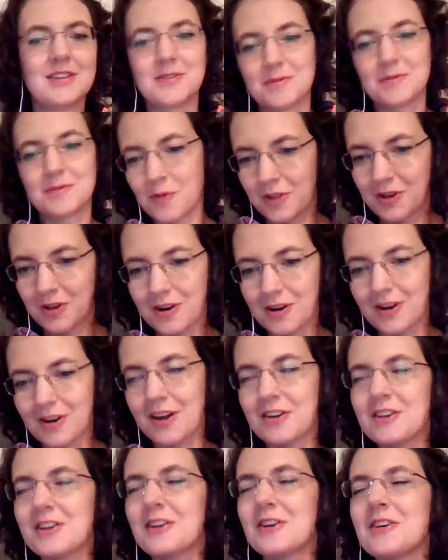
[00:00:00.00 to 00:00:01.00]
with her on
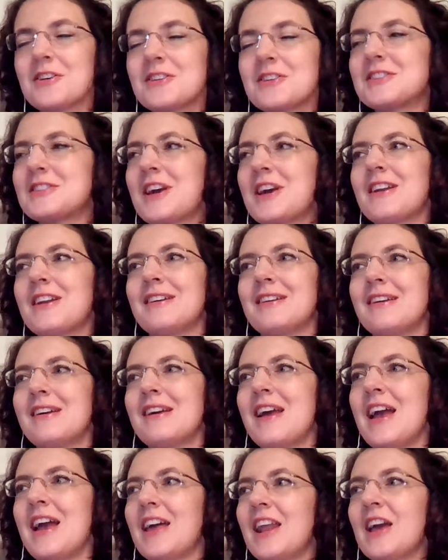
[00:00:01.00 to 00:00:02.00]
her channel,
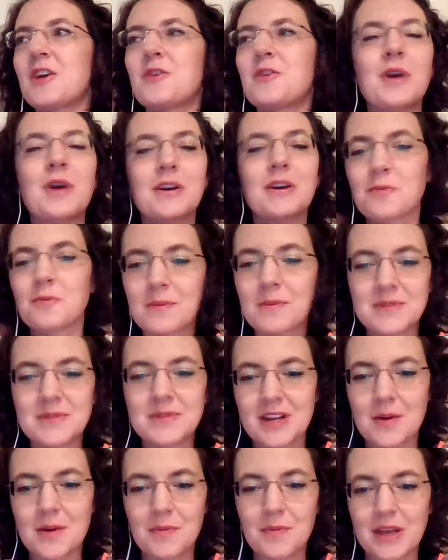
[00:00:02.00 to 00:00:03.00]
and I quick whipped it
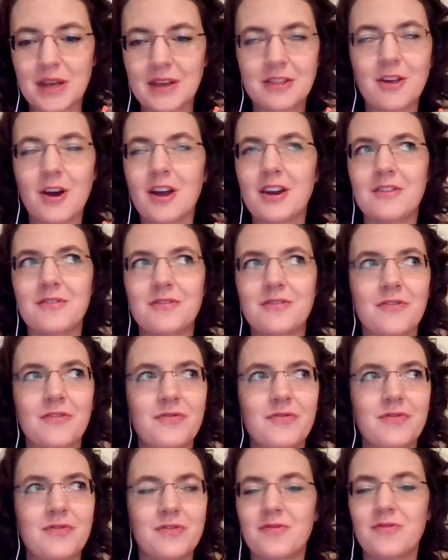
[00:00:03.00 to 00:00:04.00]
up, like thought of a
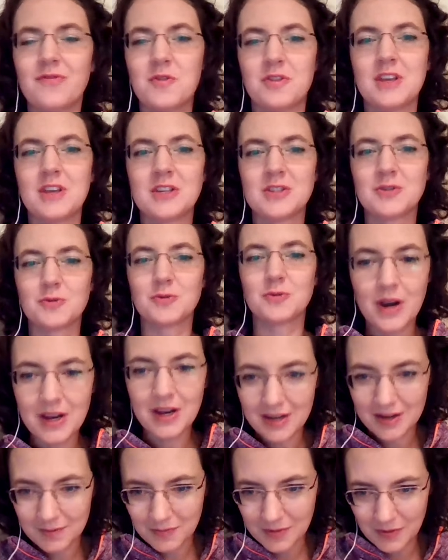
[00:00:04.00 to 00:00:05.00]
few things
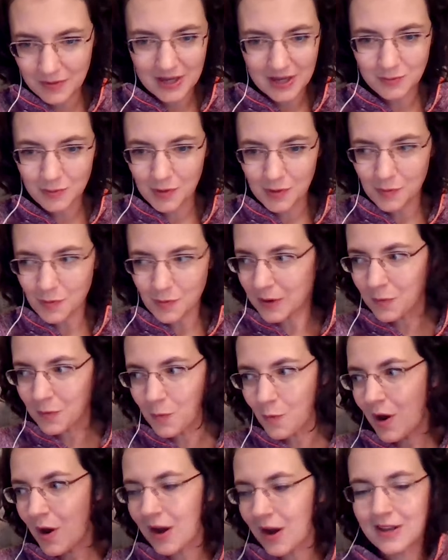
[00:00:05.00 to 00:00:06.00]
right as we were like
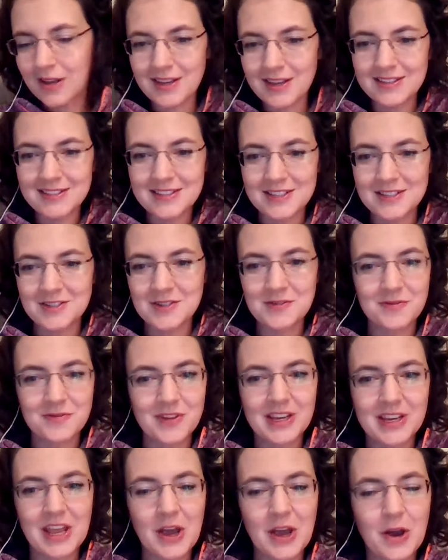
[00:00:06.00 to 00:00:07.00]
walking to do
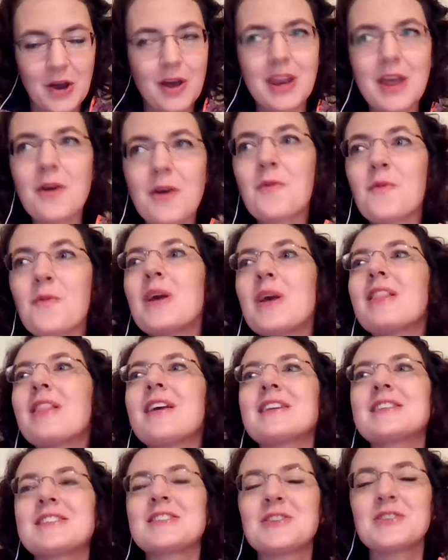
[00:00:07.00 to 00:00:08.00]
video, and it
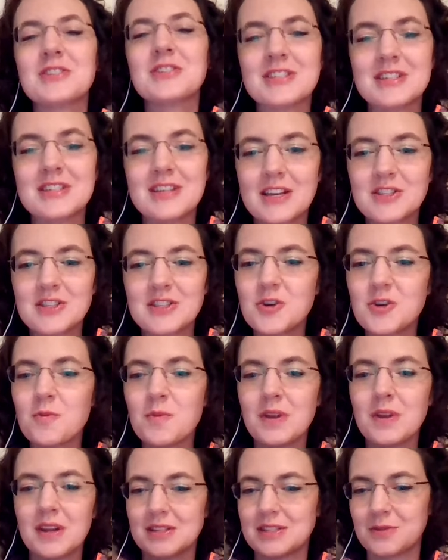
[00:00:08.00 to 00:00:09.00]
like seriously 2
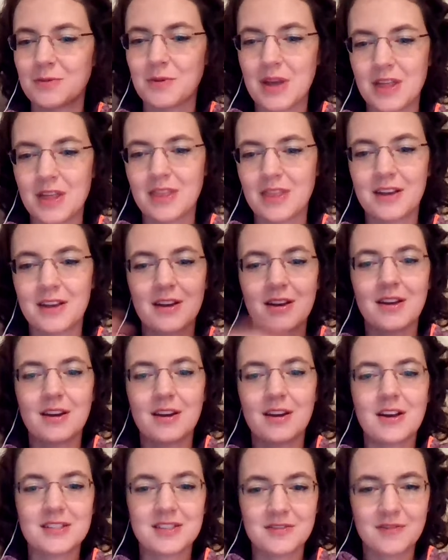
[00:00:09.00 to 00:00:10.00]
minutes, and we had like an
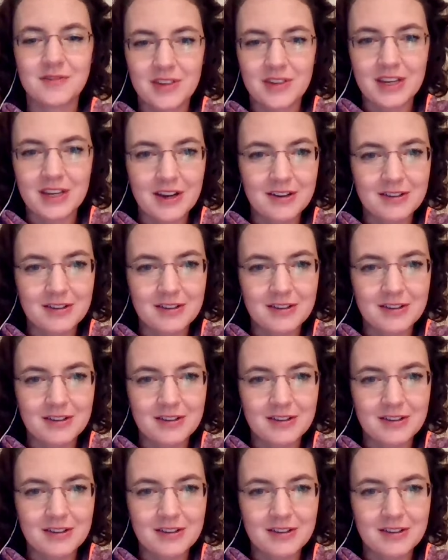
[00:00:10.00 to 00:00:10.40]
awesome video.